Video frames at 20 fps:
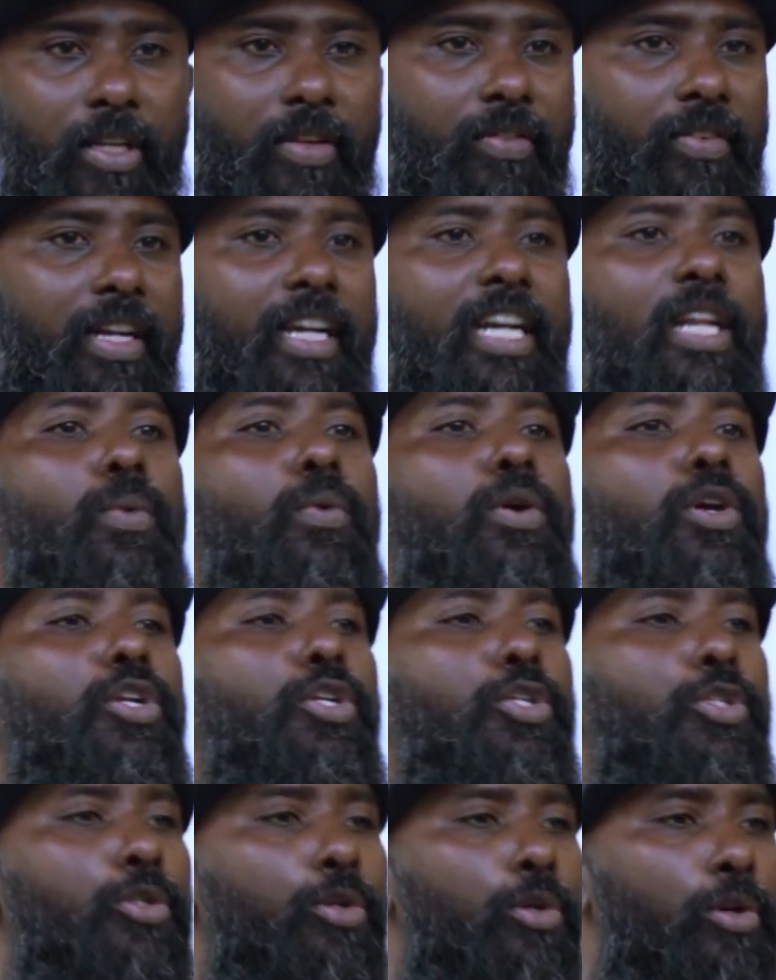If you really want
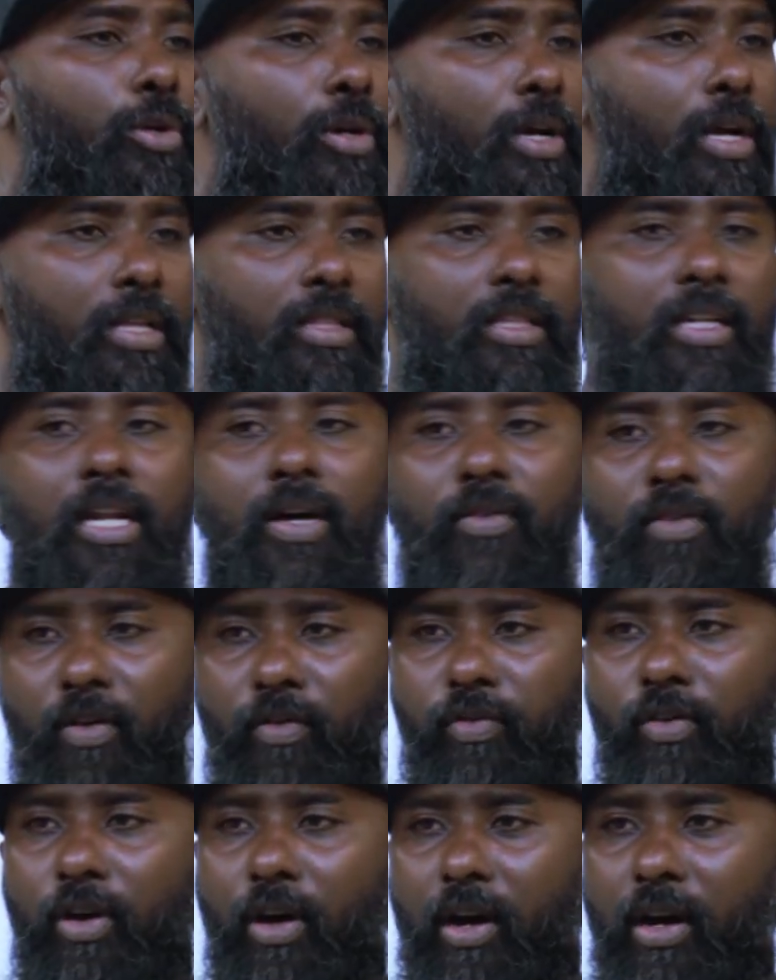to show the love
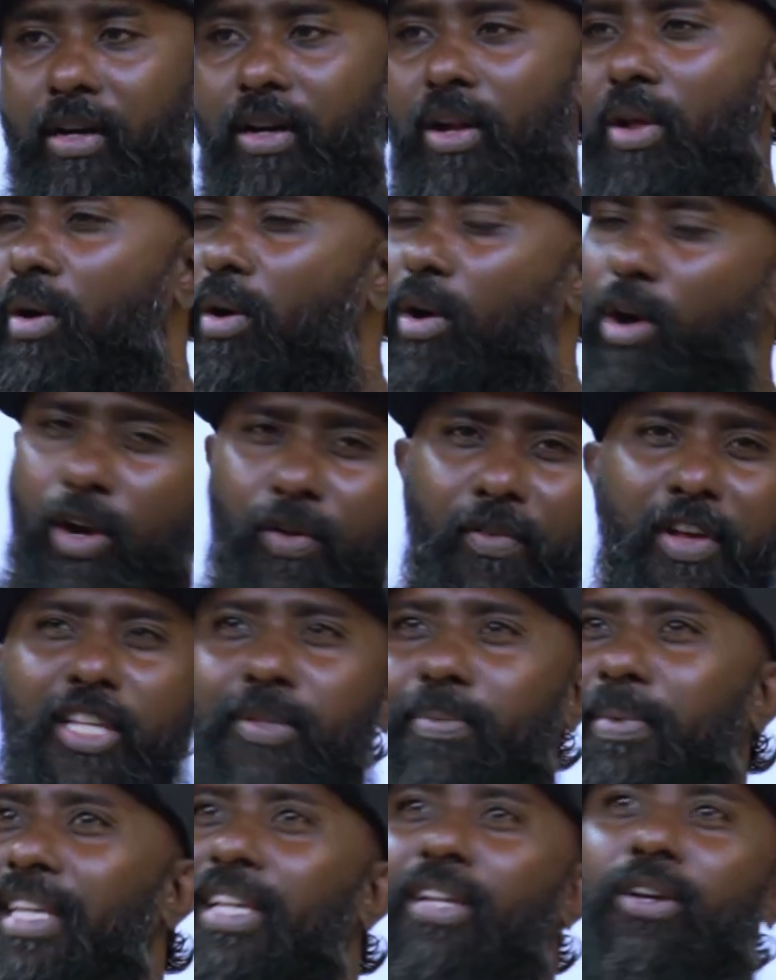of God,
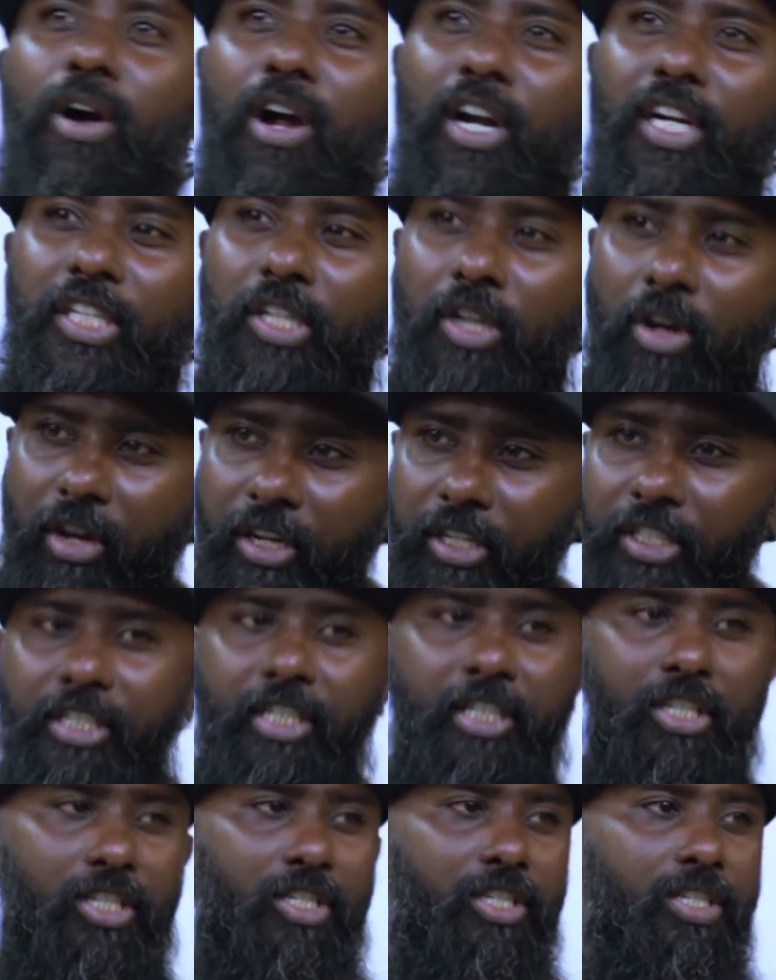always be God
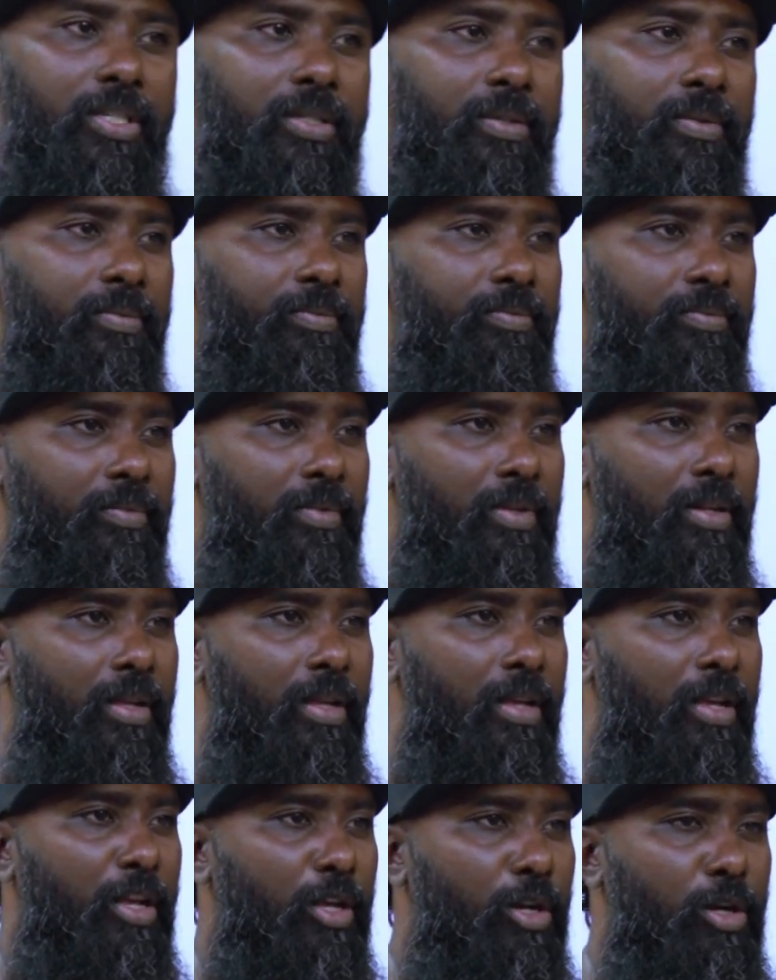conscious.
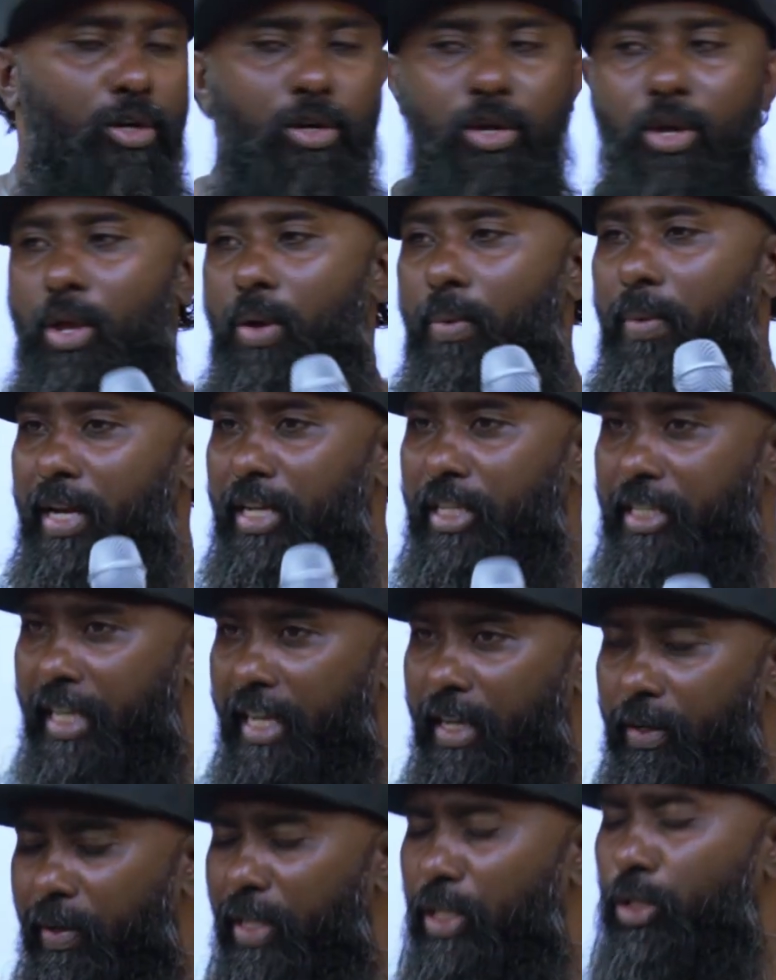You know,
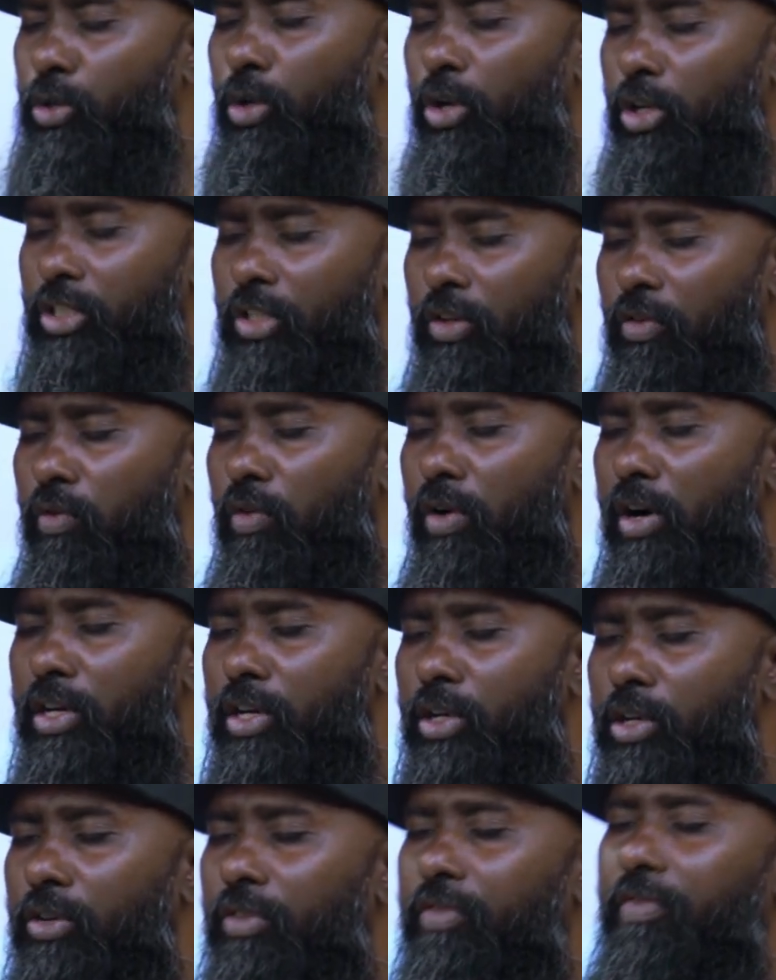when Joseph
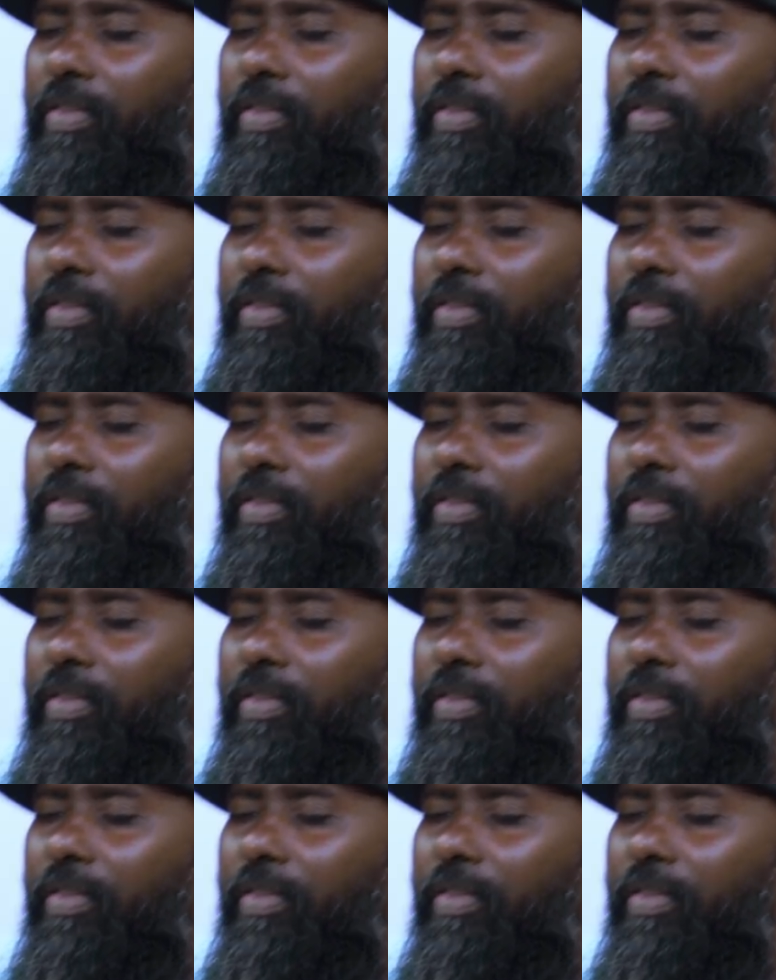wanted to